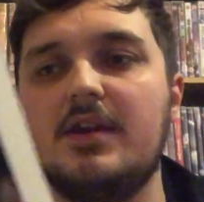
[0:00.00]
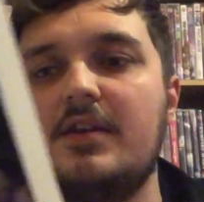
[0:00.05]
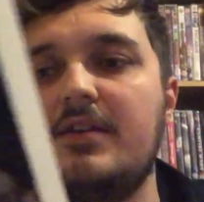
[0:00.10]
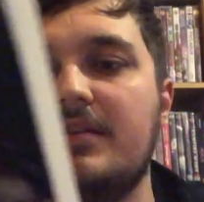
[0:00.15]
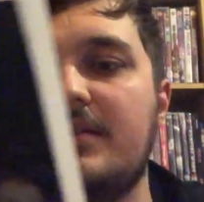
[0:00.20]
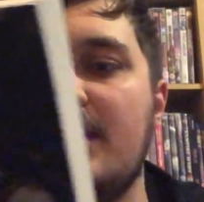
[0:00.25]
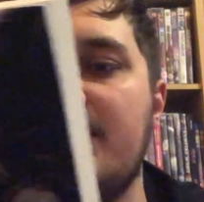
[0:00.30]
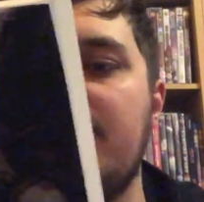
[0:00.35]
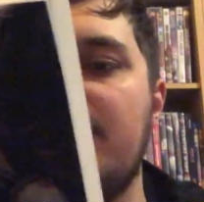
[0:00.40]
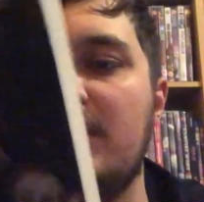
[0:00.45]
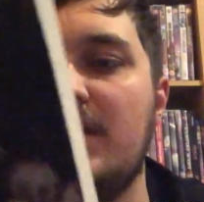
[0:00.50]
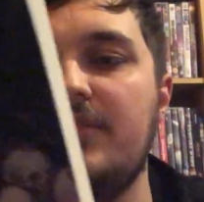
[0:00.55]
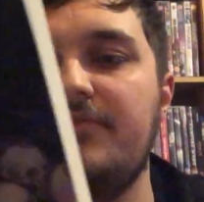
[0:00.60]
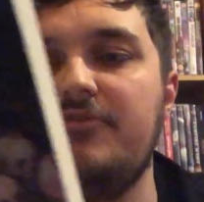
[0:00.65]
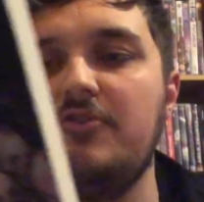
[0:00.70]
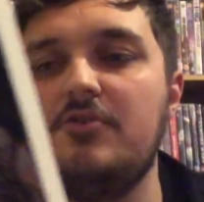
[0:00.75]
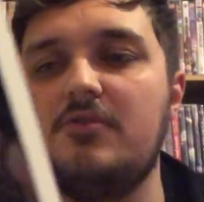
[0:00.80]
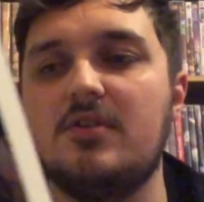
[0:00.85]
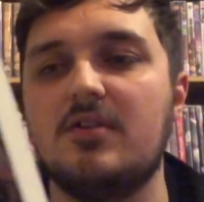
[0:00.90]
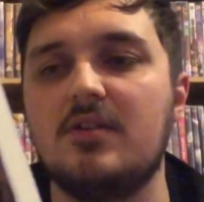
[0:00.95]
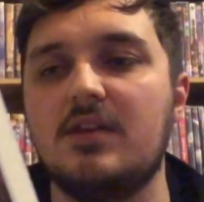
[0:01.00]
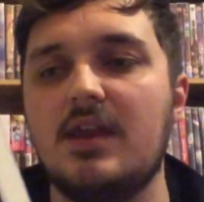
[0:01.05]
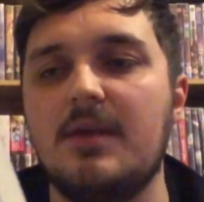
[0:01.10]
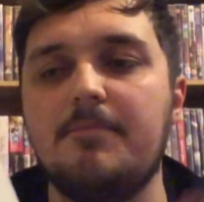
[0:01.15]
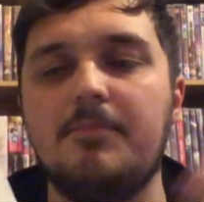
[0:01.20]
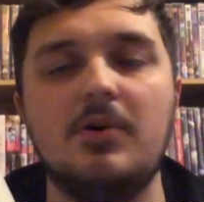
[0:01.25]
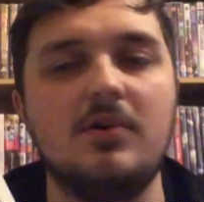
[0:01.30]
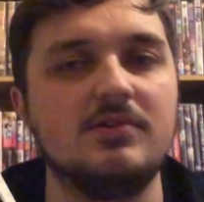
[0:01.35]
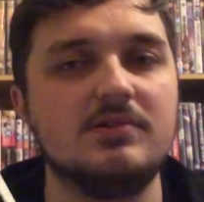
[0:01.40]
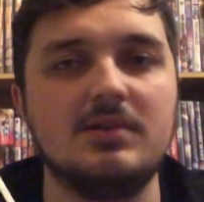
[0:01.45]
and definitely if you can
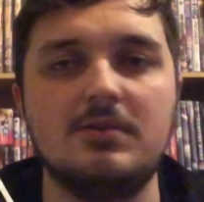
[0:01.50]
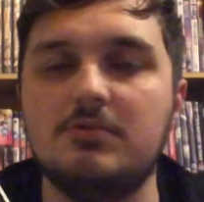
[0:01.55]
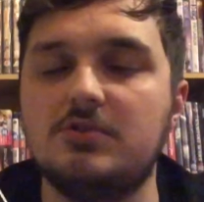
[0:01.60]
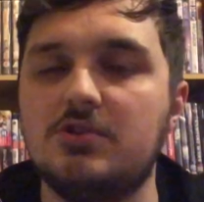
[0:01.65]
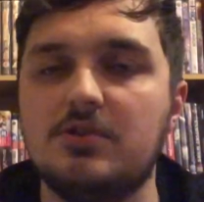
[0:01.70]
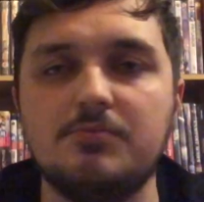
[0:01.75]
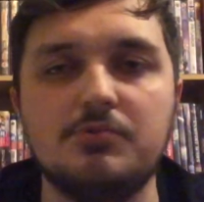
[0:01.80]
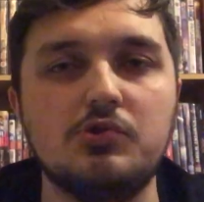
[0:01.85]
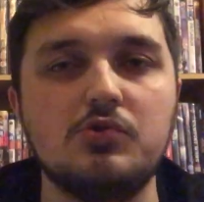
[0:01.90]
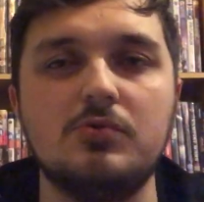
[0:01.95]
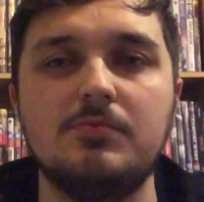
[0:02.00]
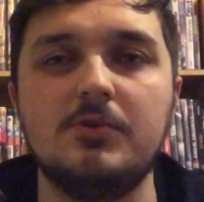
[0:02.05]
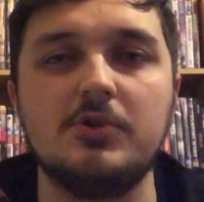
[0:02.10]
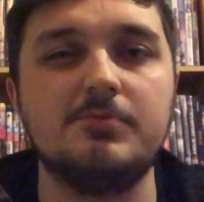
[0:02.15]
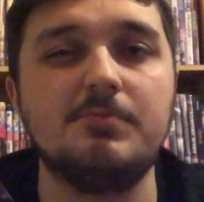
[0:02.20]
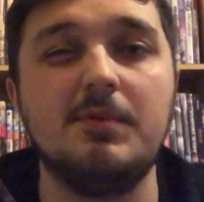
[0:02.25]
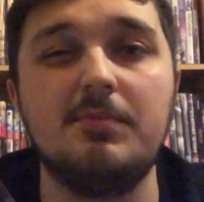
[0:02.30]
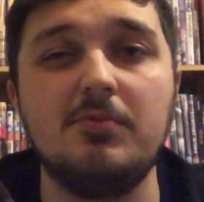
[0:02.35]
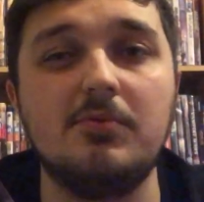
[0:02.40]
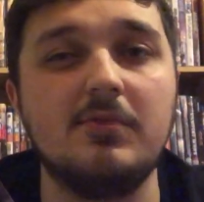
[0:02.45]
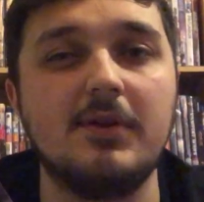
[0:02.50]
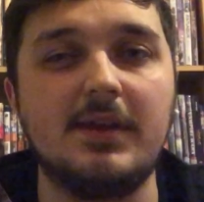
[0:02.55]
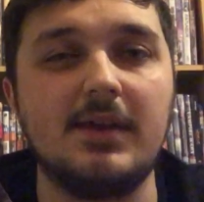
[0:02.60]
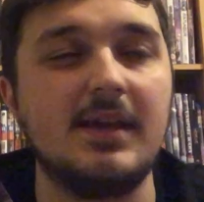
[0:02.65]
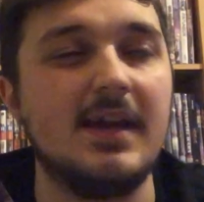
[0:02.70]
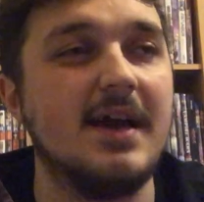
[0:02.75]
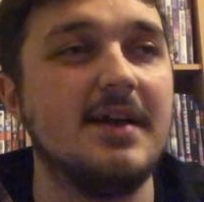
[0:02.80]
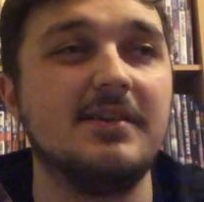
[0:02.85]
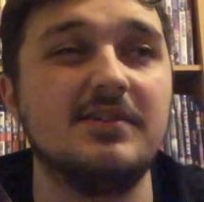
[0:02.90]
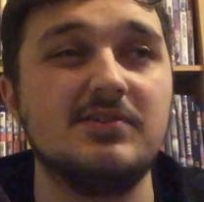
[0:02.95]
get past that, which I'm sure most people
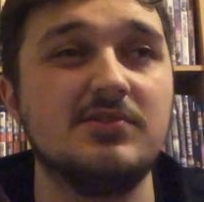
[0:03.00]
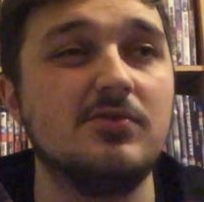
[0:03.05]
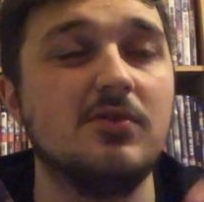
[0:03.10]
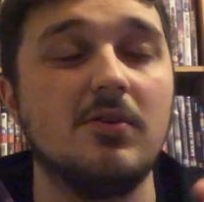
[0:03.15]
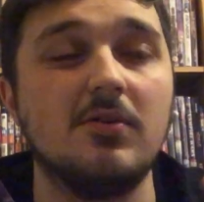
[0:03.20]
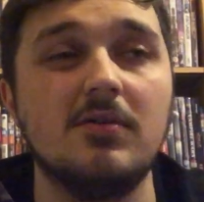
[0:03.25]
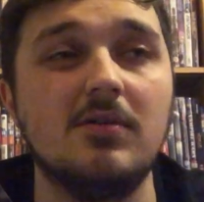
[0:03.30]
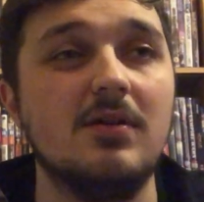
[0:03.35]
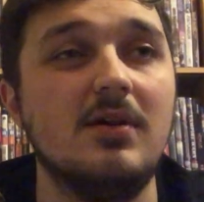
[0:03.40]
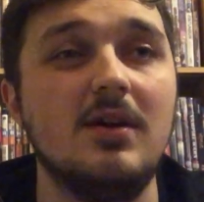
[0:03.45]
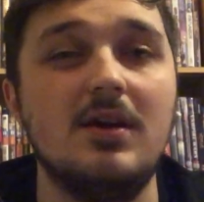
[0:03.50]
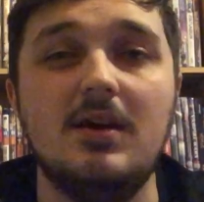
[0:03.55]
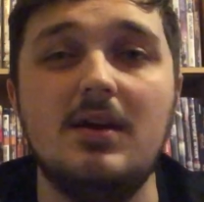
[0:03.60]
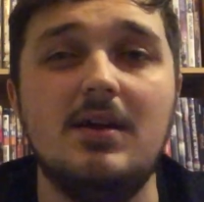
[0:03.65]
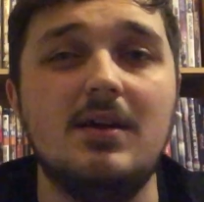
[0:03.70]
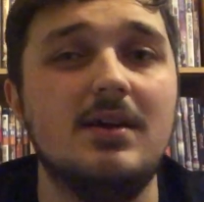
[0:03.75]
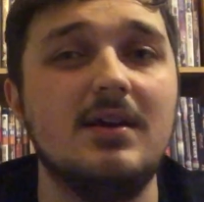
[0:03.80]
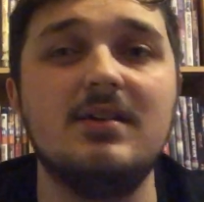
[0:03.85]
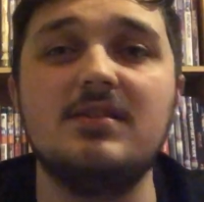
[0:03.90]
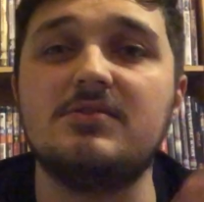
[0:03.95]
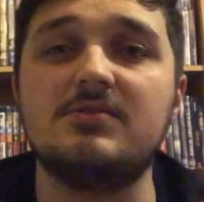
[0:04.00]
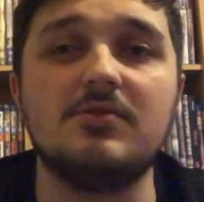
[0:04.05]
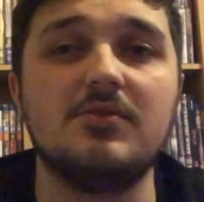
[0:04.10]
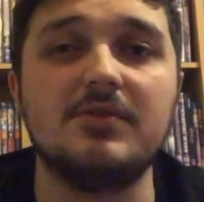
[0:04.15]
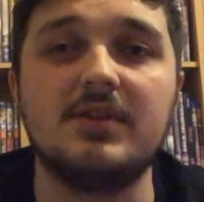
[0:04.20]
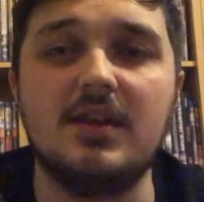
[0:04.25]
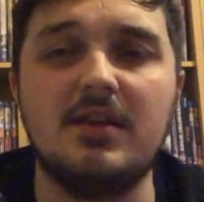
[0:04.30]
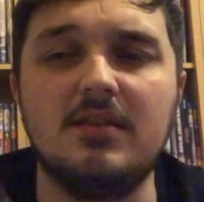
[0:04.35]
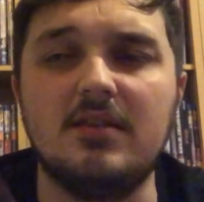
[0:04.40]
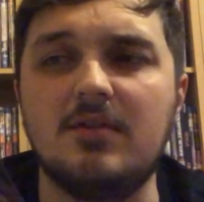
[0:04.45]
can, it's not
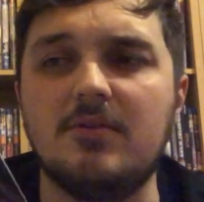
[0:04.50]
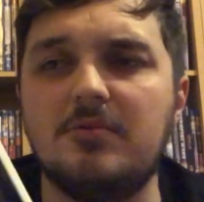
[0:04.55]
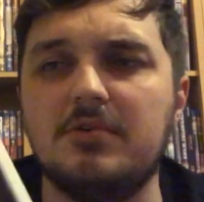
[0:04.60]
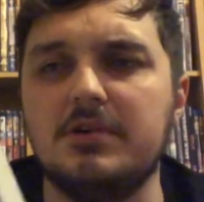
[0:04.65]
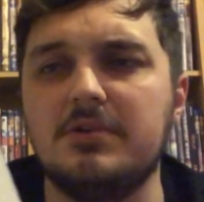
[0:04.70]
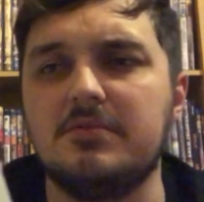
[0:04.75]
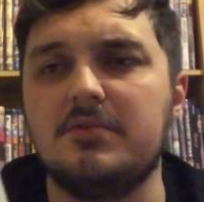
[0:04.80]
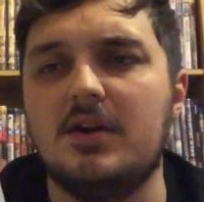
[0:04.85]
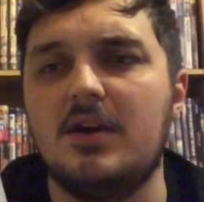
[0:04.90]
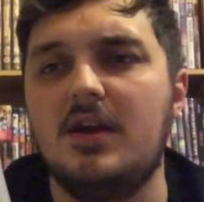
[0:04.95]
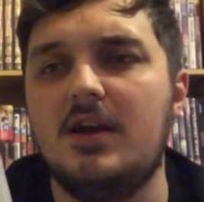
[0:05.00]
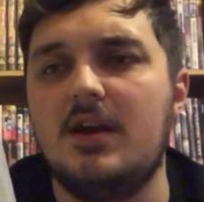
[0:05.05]
the end of the world.